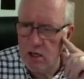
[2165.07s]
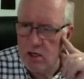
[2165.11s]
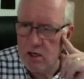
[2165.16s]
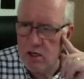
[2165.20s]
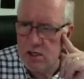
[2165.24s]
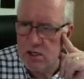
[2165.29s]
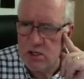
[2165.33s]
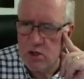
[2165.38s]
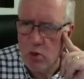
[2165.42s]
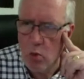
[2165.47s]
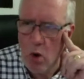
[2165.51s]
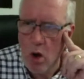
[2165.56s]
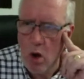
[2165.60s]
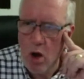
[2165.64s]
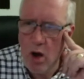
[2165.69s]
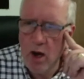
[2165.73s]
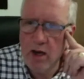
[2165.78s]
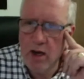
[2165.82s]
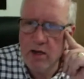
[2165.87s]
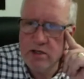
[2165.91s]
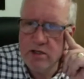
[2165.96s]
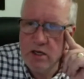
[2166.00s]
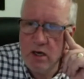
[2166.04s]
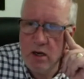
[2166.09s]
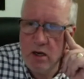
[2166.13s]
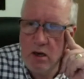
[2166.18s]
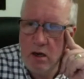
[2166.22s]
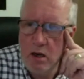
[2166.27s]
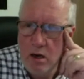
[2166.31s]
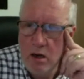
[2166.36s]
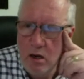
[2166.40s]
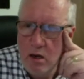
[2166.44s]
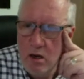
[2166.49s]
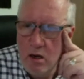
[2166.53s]
that it's quieter
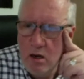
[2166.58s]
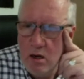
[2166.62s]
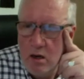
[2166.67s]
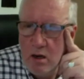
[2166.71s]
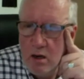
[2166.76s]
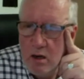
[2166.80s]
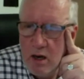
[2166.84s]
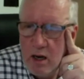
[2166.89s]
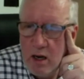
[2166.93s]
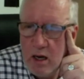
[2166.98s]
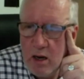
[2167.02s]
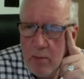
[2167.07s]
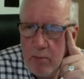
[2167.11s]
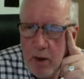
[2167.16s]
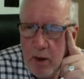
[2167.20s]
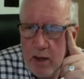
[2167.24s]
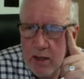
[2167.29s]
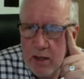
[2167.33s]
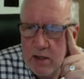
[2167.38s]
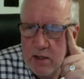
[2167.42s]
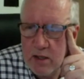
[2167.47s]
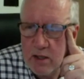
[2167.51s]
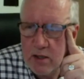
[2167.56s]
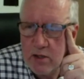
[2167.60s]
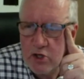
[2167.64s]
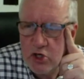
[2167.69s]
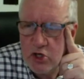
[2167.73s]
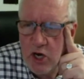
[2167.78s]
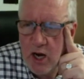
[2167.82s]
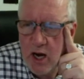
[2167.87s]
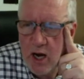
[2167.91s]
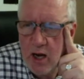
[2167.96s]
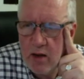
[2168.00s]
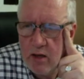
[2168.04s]
in a paint and
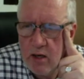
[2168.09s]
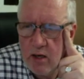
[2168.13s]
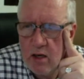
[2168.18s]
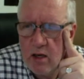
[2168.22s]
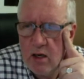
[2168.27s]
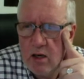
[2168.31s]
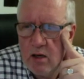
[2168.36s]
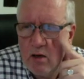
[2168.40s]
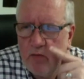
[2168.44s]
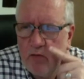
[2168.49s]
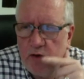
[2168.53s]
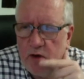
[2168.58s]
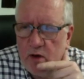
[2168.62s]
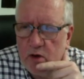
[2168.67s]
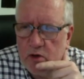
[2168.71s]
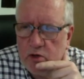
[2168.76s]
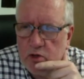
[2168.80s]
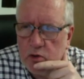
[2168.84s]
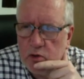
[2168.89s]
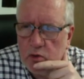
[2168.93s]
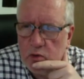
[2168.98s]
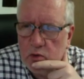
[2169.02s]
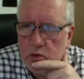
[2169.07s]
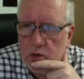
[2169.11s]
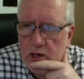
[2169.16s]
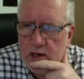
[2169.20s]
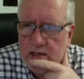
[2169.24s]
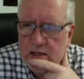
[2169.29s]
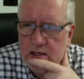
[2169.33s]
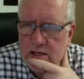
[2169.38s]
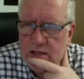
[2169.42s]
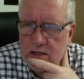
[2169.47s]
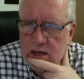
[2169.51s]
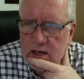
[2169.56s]
chat than in the virtual.
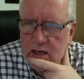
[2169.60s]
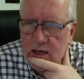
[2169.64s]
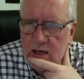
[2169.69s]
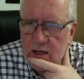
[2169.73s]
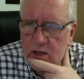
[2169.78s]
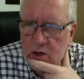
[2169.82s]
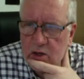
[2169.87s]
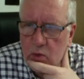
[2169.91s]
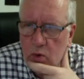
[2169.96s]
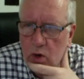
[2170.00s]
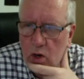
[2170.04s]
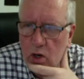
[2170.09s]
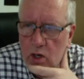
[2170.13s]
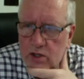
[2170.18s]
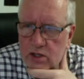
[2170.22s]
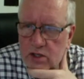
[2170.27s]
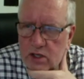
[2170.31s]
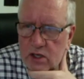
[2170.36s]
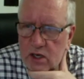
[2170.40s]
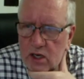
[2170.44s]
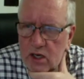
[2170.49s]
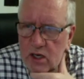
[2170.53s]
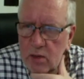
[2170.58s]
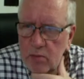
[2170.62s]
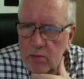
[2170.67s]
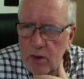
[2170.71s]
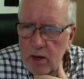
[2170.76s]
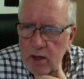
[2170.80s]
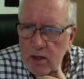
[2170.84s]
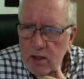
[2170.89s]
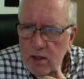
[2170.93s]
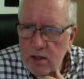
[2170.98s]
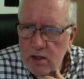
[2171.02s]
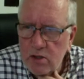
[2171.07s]
Is it quieter in a
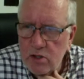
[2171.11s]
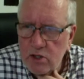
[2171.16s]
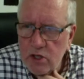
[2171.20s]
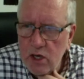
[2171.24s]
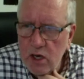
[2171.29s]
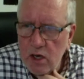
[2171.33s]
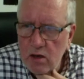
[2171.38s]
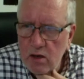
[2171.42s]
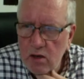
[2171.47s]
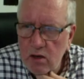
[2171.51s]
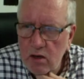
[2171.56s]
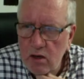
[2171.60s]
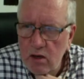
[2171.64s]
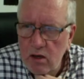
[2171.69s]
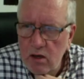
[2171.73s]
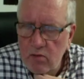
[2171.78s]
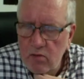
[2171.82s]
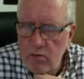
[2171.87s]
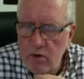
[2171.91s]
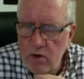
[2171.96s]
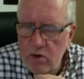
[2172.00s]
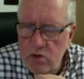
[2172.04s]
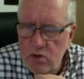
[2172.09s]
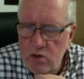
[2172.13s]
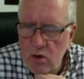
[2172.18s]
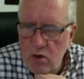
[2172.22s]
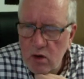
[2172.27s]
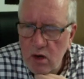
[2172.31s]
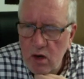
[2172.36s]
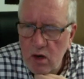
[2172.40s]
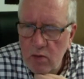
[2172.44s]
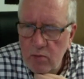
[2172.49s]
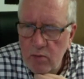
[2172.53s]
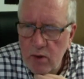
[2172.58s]
paint and chat than in the virtual
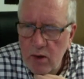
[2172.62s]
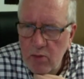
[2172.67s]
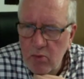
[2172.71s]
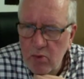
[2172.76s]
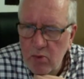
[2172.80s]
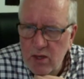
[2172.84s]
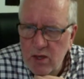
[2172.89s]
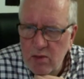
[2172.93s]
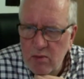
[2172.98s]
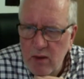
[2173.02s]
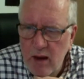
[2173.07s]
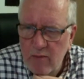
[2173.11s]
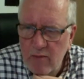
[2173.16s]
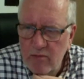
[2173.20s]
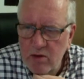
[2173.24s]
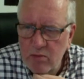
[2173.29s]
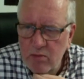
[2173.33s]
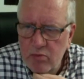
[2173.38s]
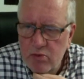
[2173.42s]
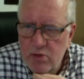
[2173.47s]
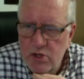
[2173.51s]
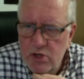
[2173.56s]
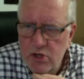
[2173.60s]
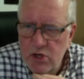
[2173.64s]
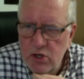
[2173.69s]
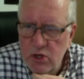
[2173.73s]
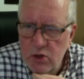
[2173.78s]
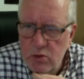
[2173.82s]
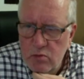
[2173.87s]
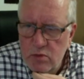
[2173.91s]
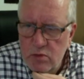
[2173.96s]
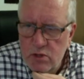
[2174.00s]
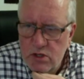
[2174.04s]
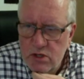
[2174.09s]
lard pub? Well, you'd have to
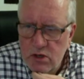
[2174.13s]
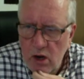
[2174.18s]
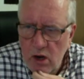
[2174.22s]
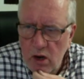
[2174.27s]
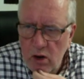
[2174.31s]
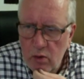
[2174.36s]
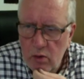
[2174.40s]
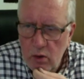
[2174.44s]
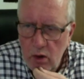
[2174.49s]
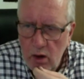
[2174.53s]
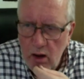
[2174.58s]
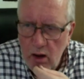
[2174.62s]
presume so.